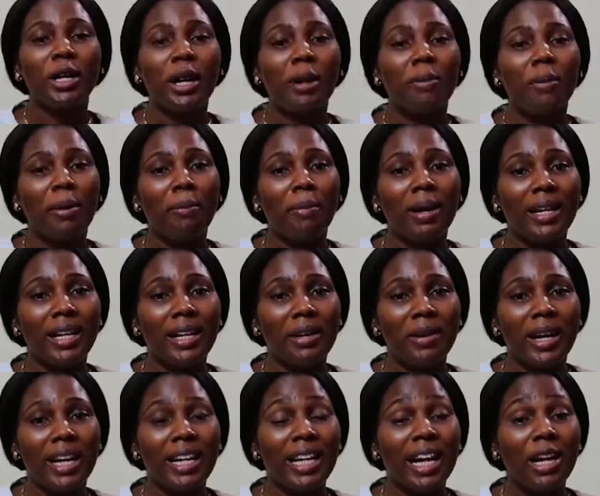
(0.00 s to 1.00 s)
about
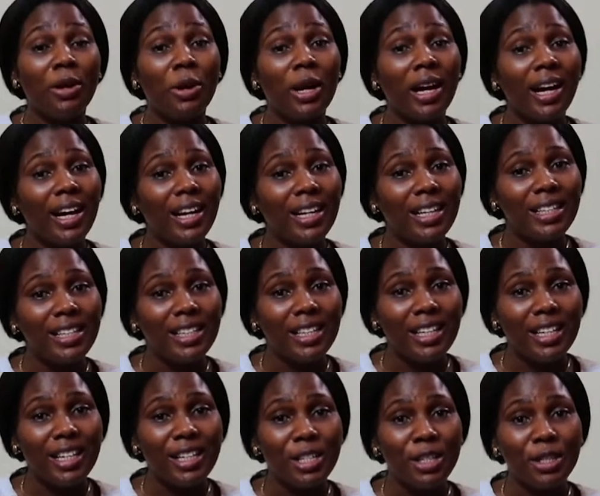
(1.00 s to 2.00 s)
malaria in our locality,
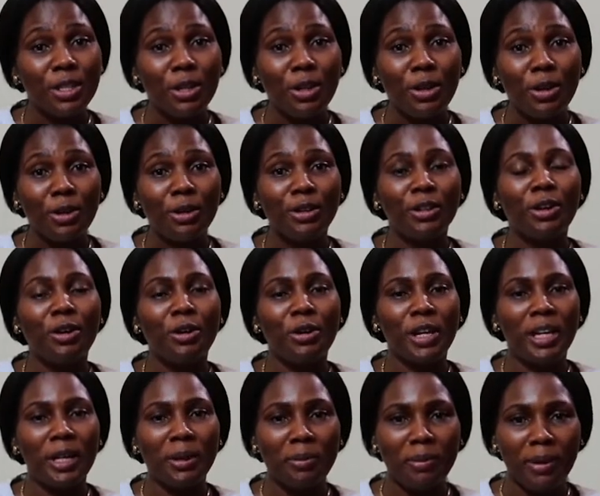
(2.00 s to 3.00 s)
it is called
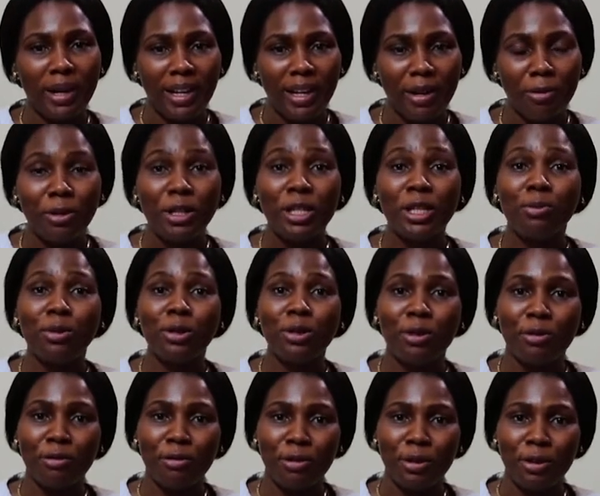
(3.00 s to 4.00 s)
Oyeba, which most
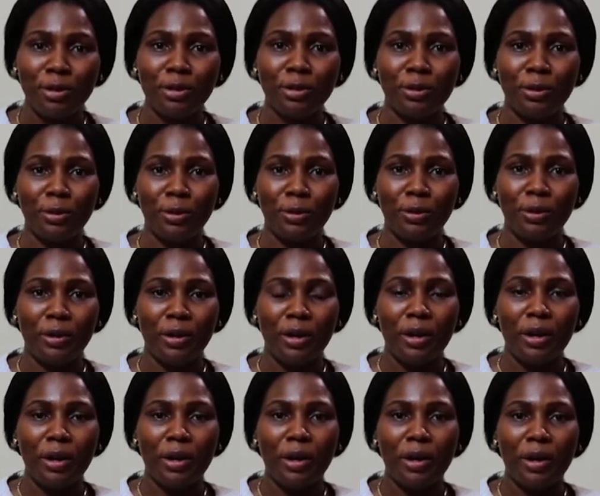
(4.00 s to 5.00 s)
of us know.
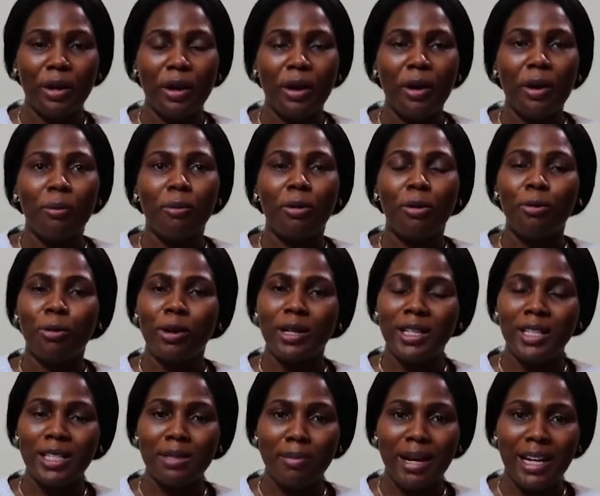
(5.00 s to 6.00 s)
But what
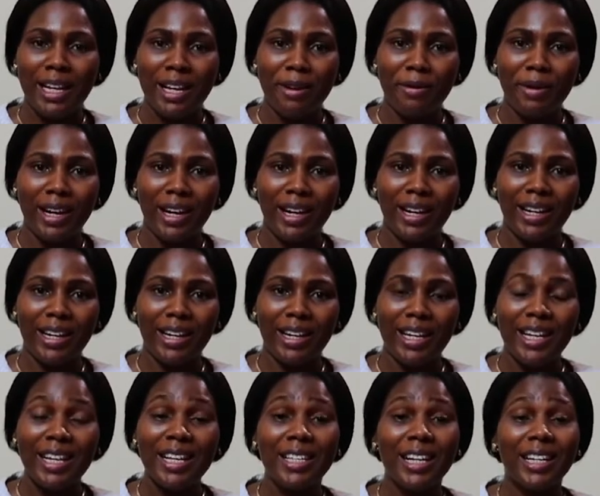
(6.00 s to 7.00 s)
is malaria?
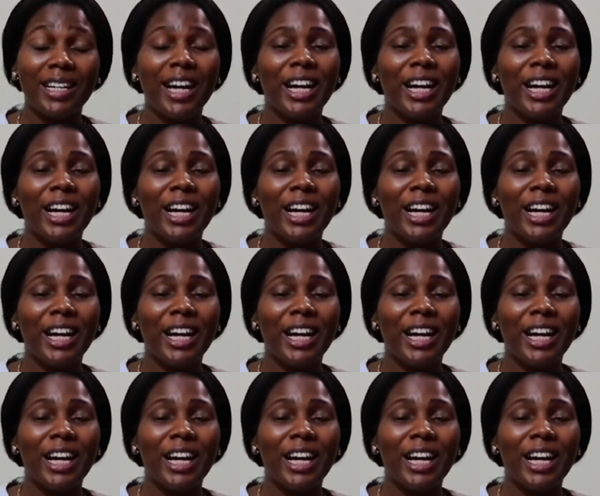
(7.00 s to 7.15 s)
It's an